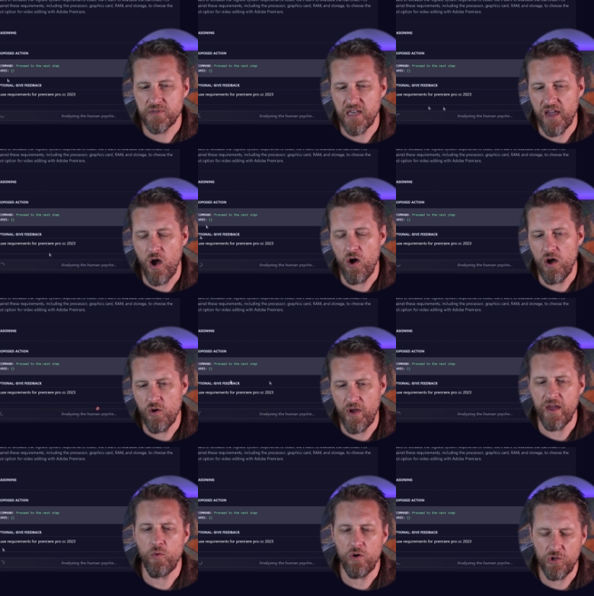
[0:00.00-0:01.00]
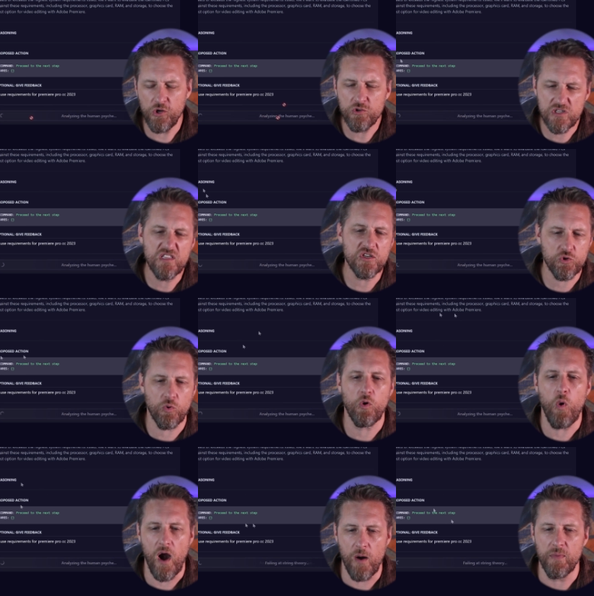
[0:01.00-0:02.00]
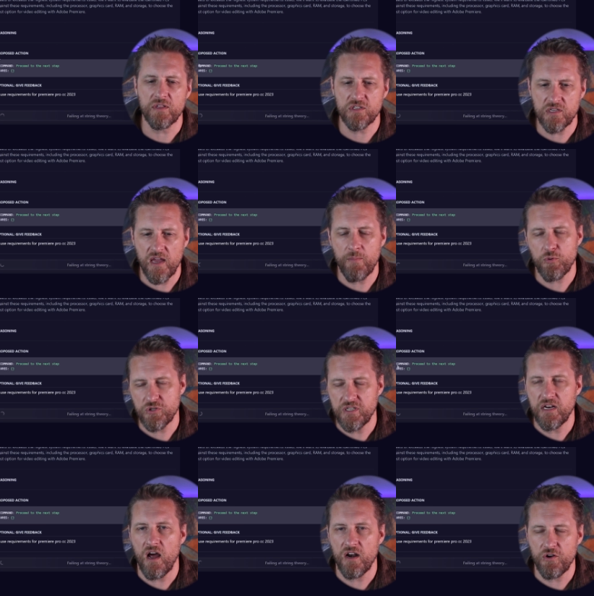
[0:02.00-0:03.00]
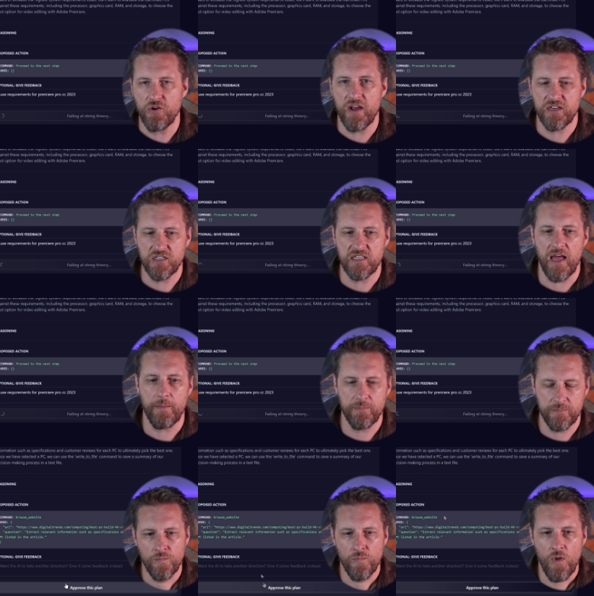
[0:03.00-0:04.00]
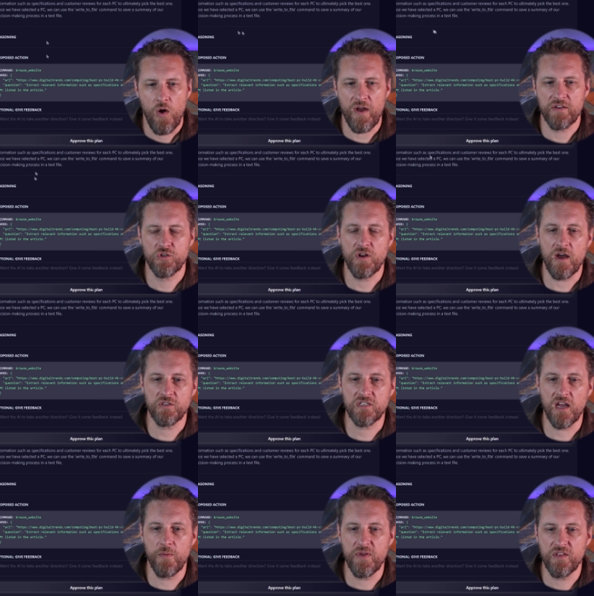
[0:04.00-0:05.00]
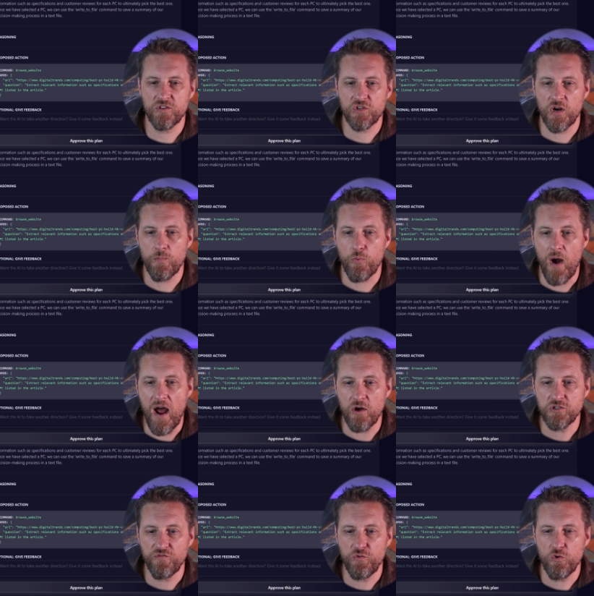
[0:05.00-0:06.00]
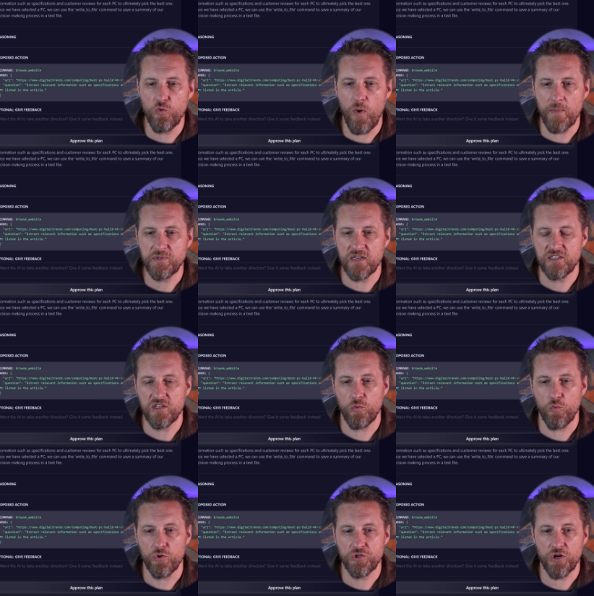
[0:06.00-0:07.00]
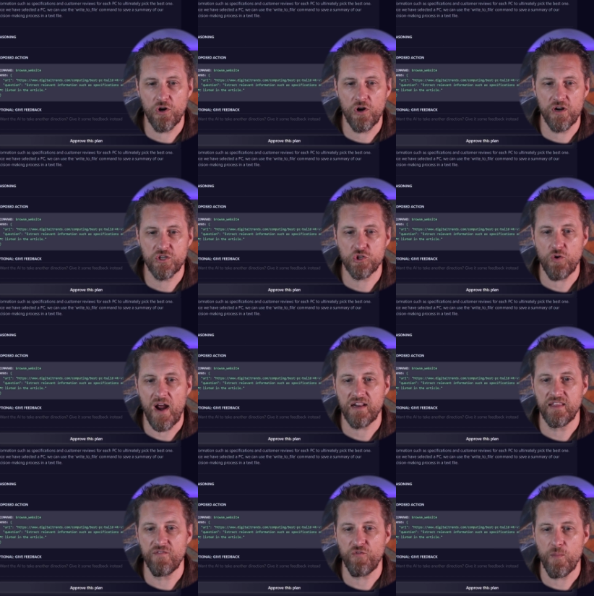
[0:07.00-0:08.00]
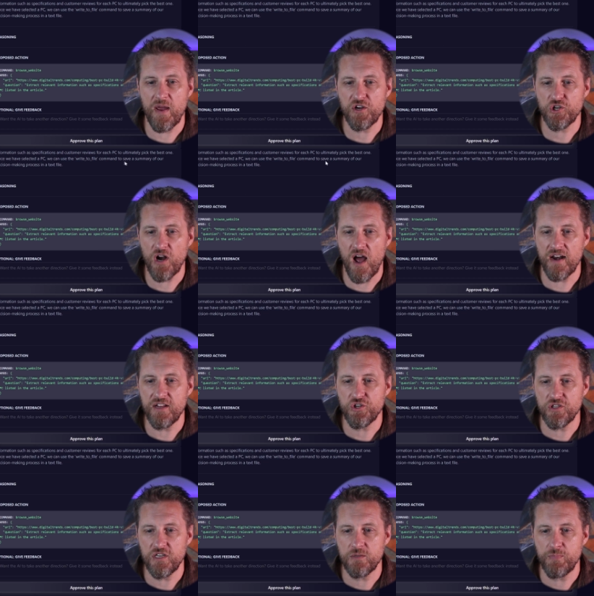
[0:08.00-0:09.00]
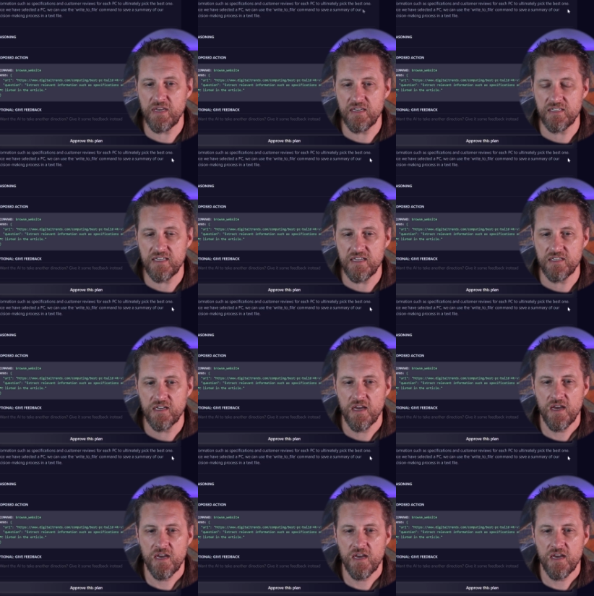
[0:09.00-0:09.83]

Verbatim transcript: I'm saying, oh, okay, well use this requirements and proceed on to your next step. Okay, so now it's telling me that it's gonna browse a few of the websites that were returned, extract the information on each of these PCs